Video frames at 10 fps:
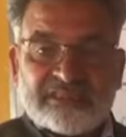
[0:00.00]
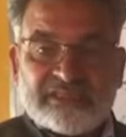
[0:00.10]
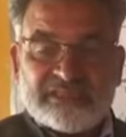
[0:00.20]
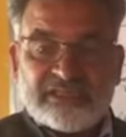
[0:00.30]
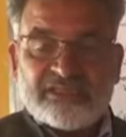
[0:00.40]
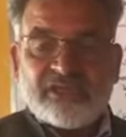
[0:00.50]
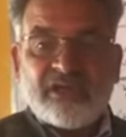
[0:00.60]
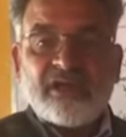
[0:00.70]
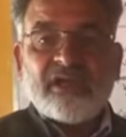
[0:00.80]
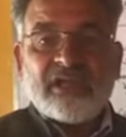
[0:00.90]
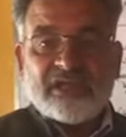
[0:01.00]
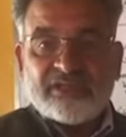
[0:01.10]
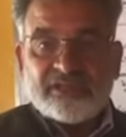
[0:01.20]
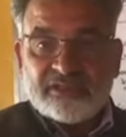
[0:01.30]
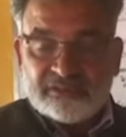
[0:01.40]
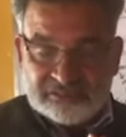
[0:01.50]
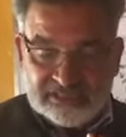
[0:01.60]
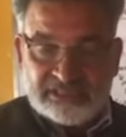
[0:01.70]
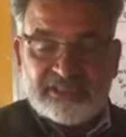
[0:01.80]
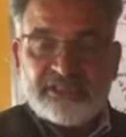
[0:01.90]
that India and
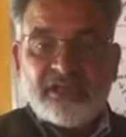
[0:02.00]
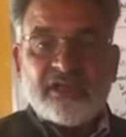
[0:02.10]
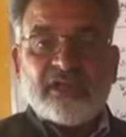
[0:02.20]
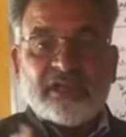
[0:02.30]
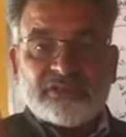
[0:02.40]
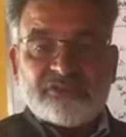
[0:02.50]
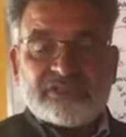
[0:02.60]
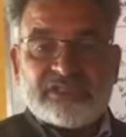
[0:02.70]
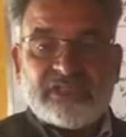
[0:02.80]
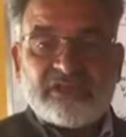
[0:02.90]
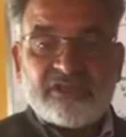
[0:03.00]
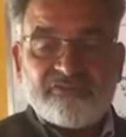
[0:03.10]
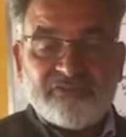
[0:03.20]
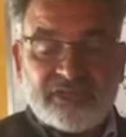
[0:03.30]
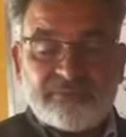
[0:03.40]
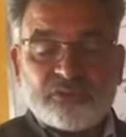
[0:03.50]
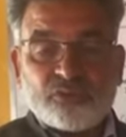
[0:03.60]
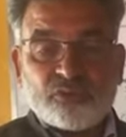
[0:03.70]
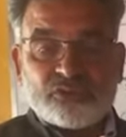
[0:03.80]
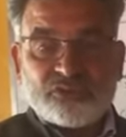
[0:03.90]
USA have come very much
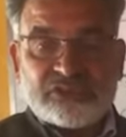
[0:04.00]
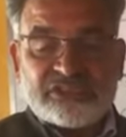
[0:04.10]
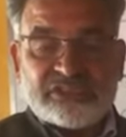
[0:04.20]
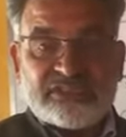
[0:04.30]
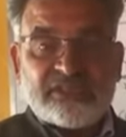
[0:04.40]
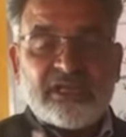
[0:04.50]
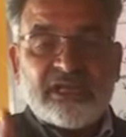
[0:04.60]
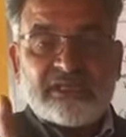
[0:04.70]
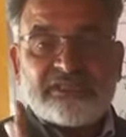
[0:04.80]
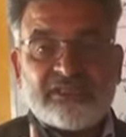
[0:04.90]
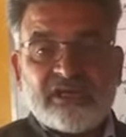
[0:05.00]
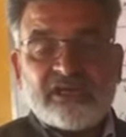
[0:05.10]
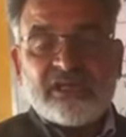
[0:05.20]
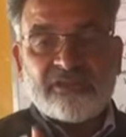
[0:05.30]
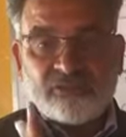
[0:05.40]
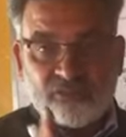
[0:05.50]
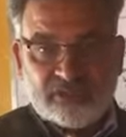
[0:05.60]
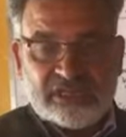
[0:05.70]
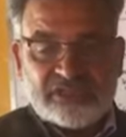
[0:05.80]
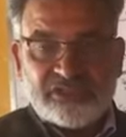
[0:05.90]
closer to each other, and they are having
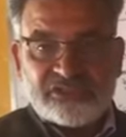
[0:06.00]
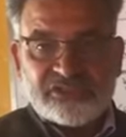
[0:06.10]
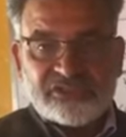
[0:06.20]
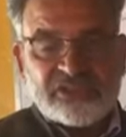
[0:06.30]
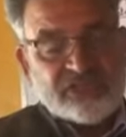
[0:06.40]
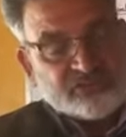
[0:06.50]
cordial relations.